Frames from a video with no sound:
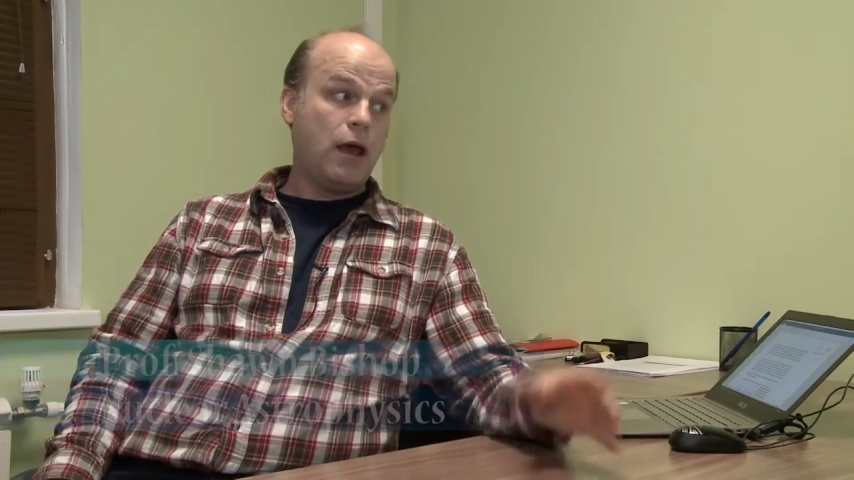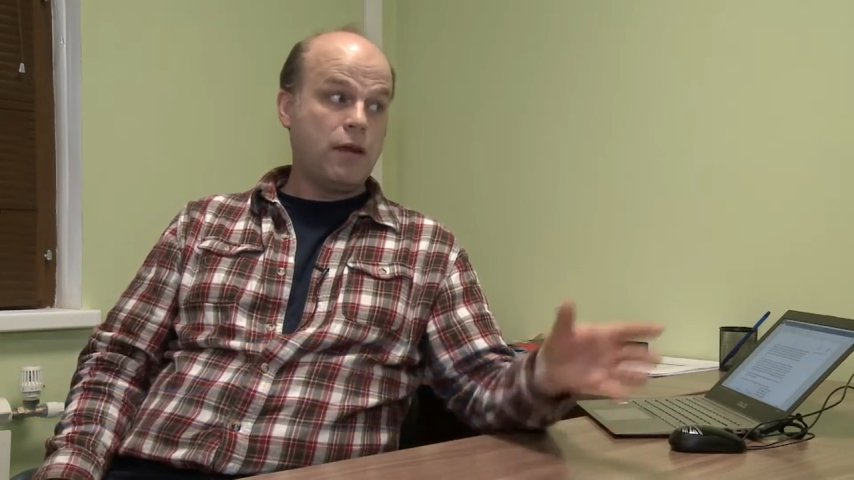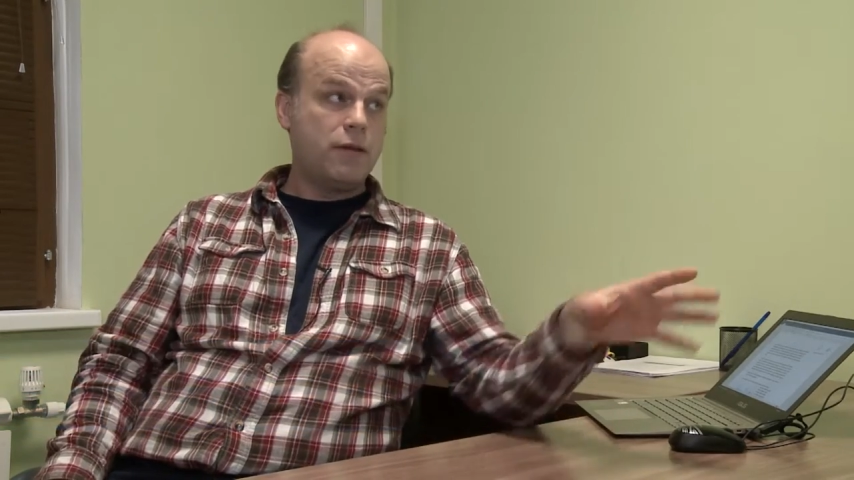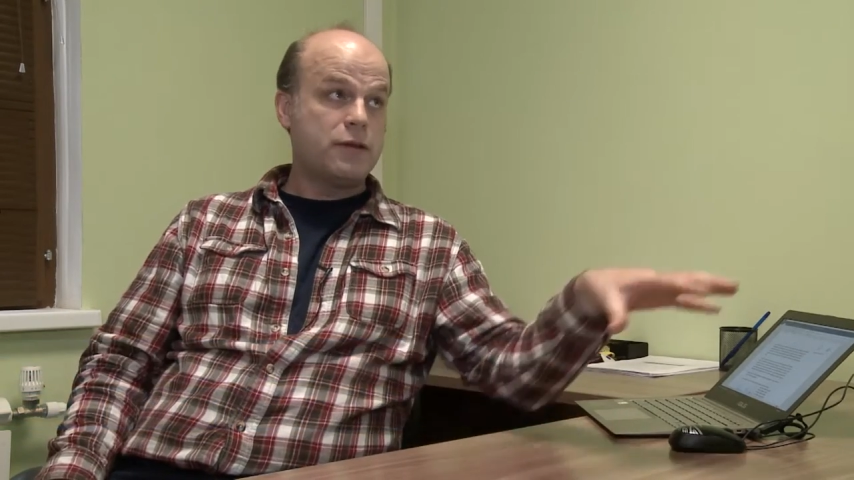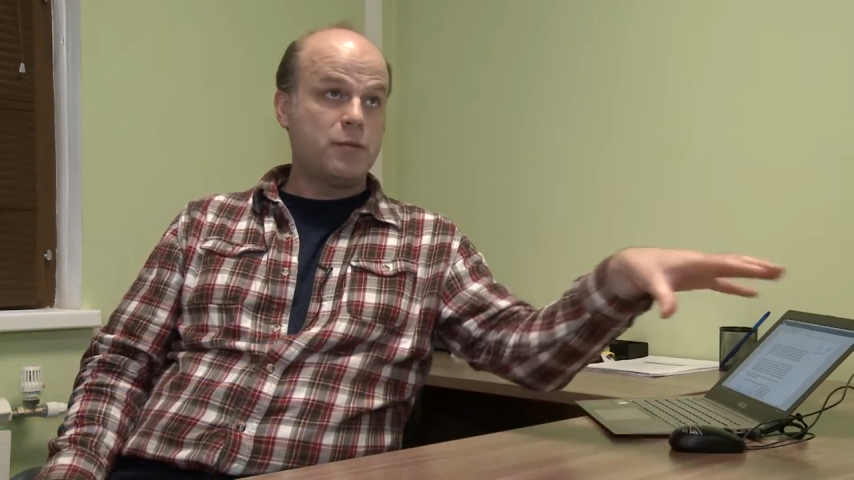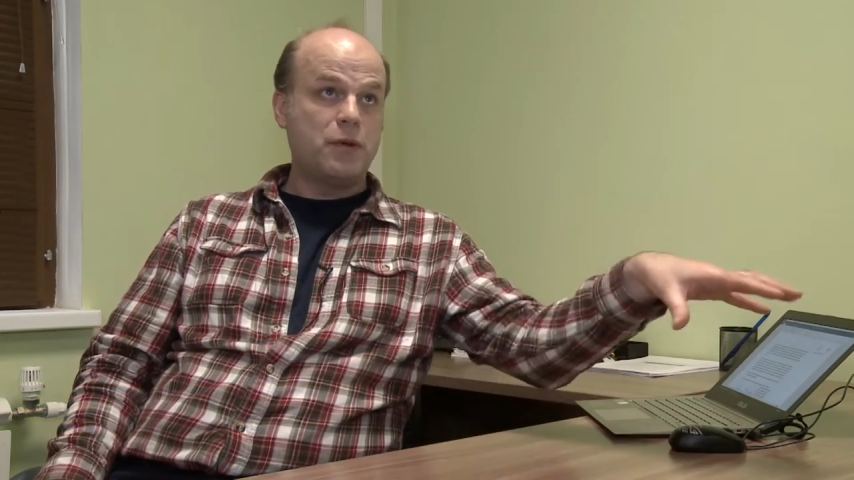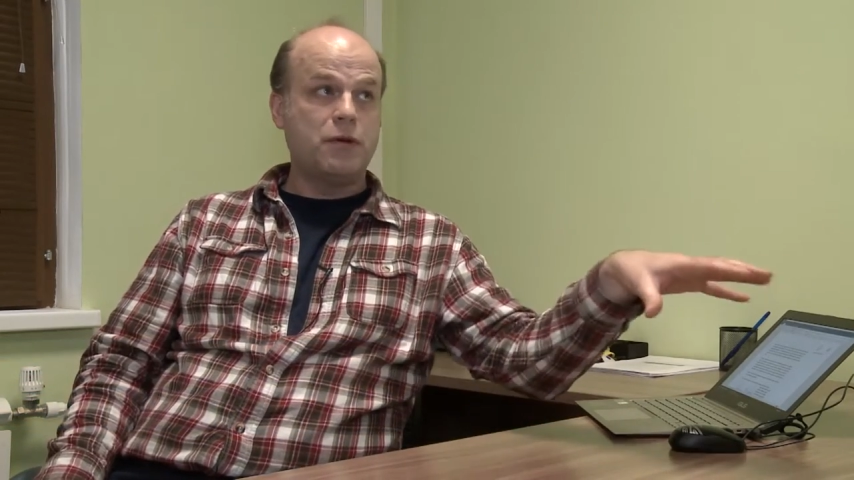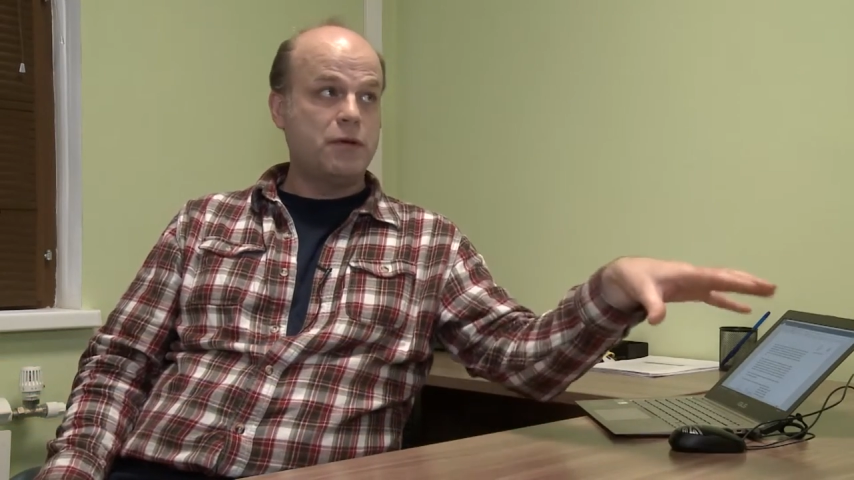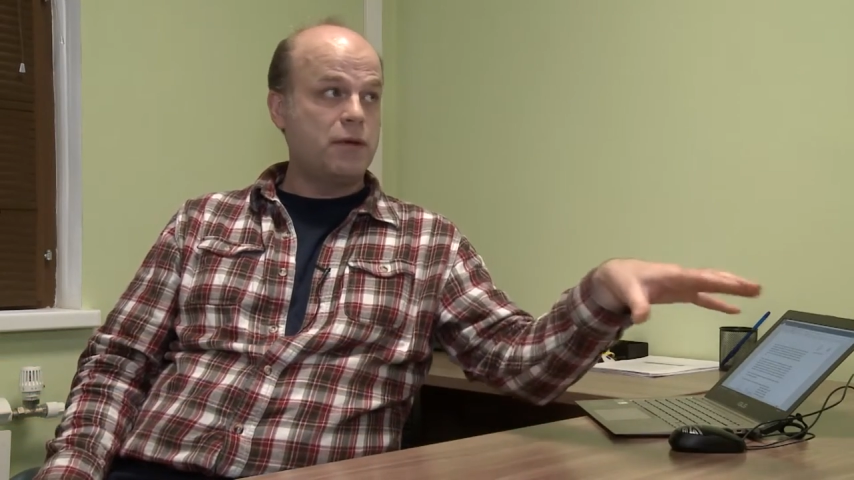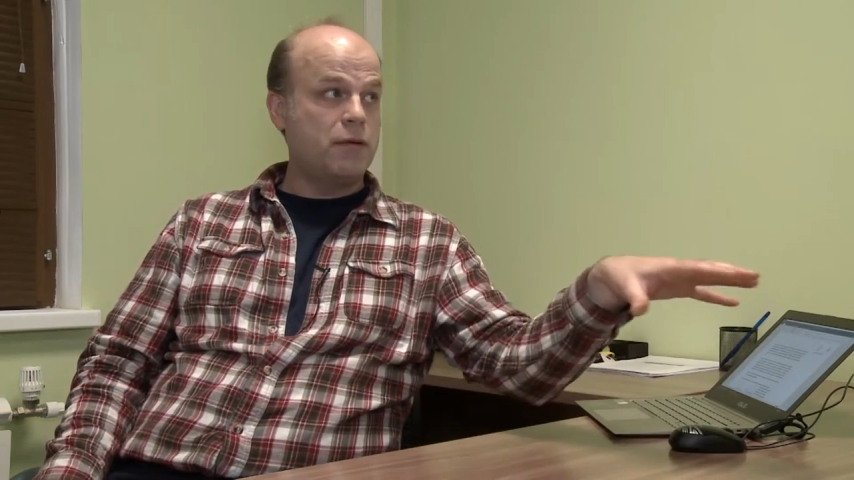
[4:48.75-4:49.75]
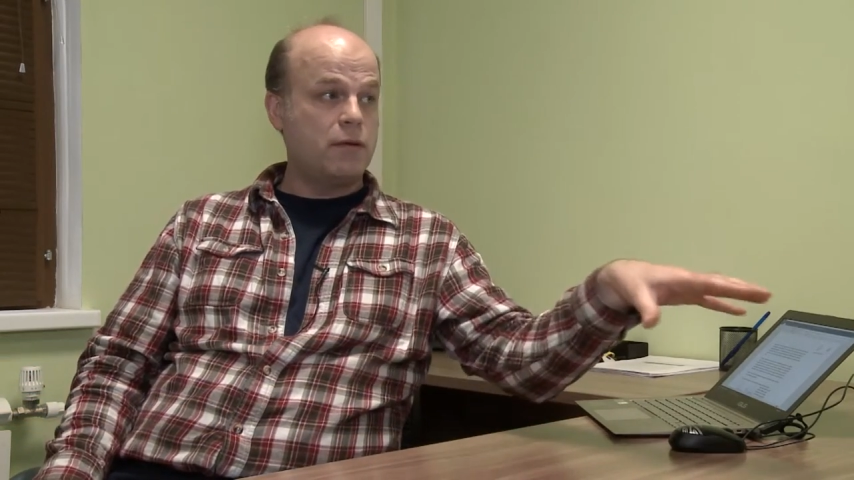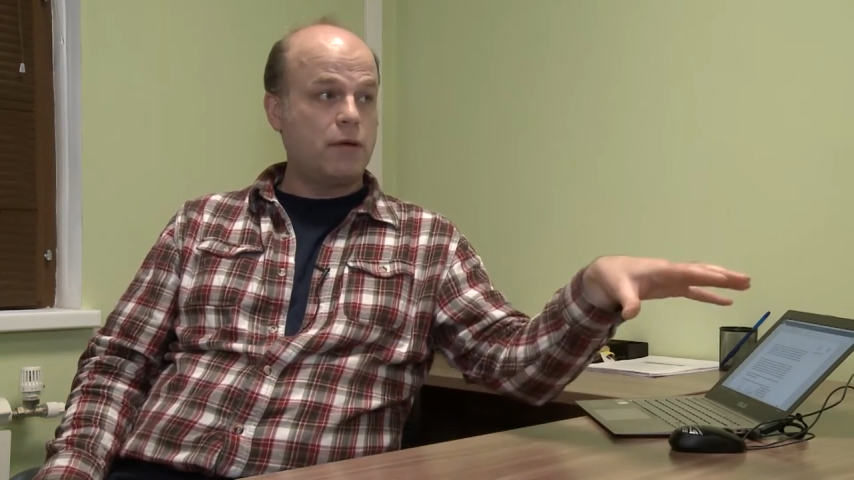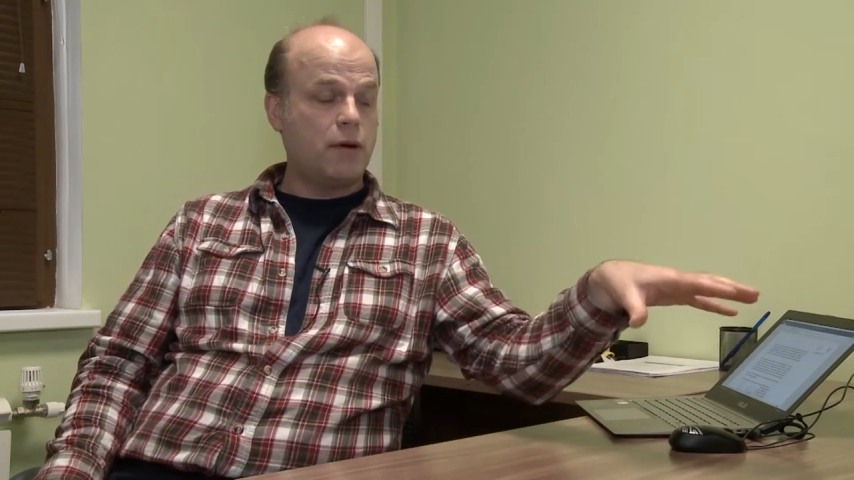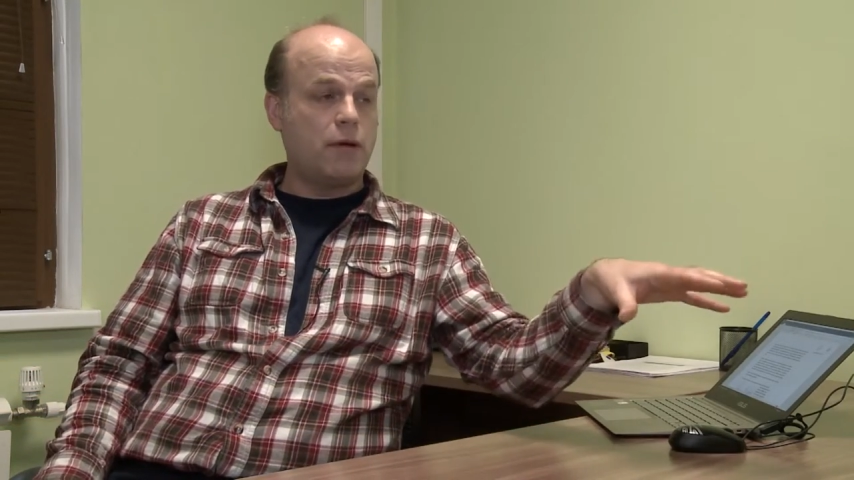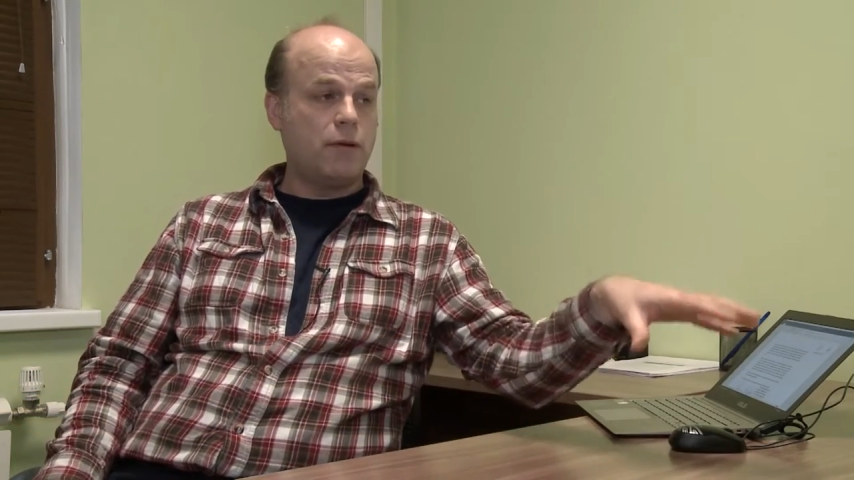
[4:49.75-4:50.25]
In this building
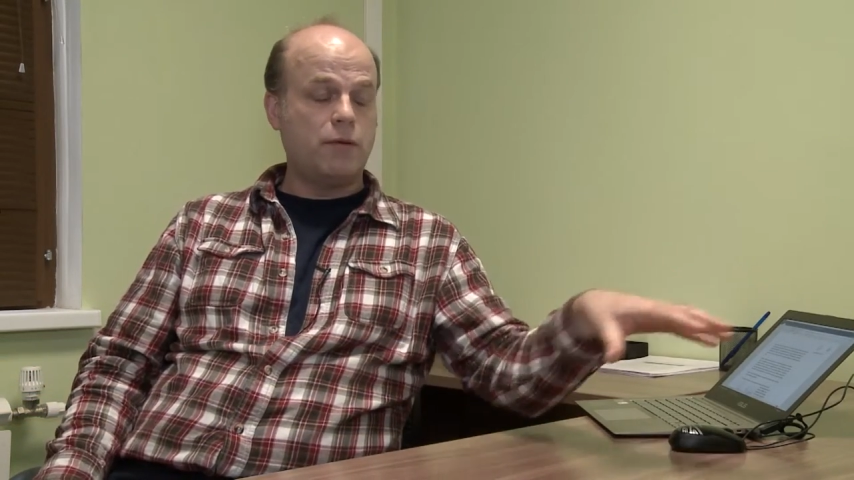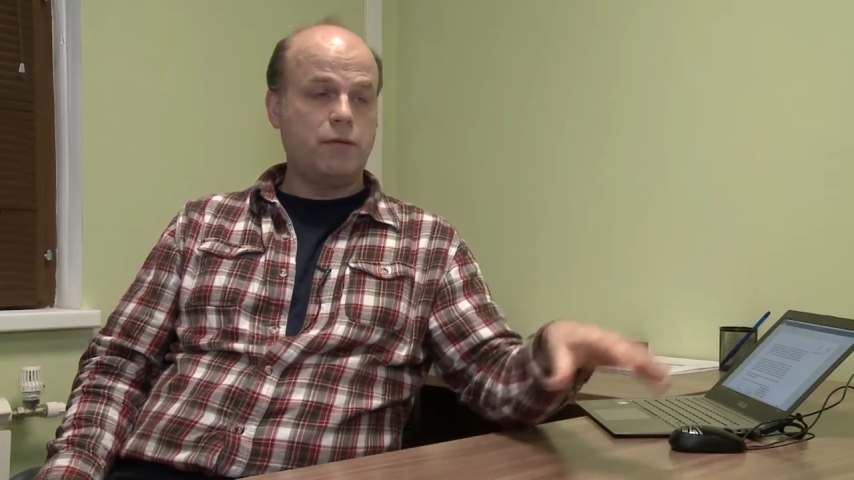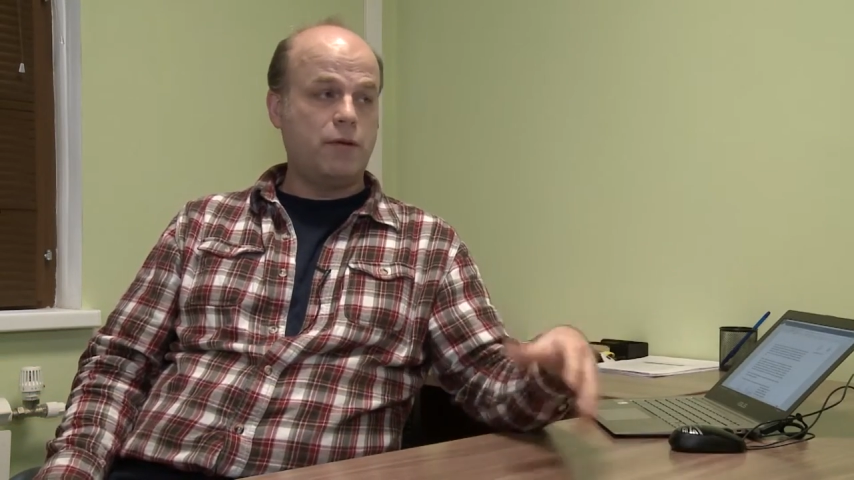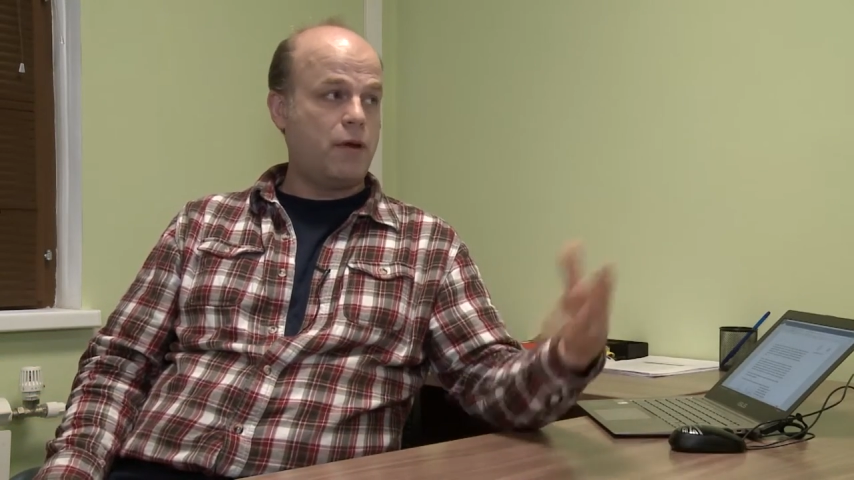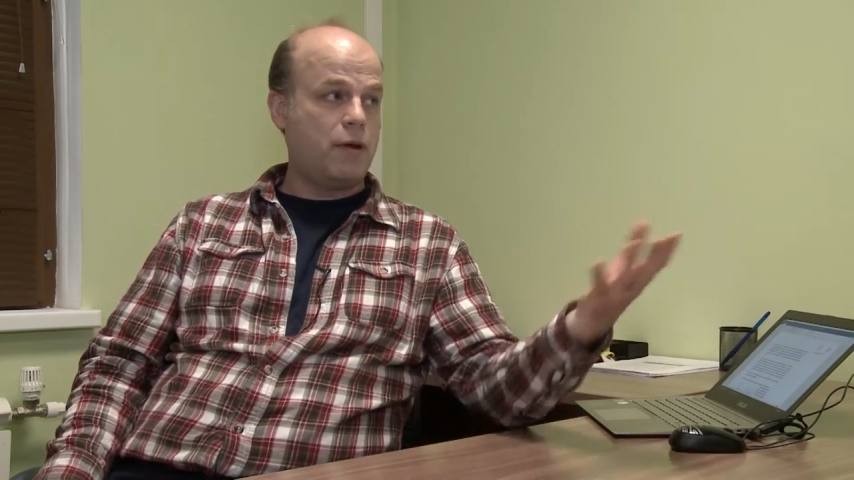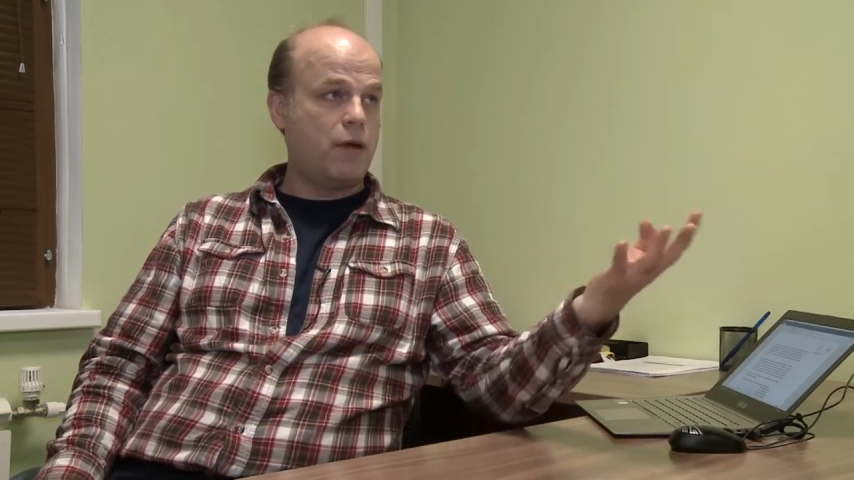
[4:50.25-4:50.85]
alone, they,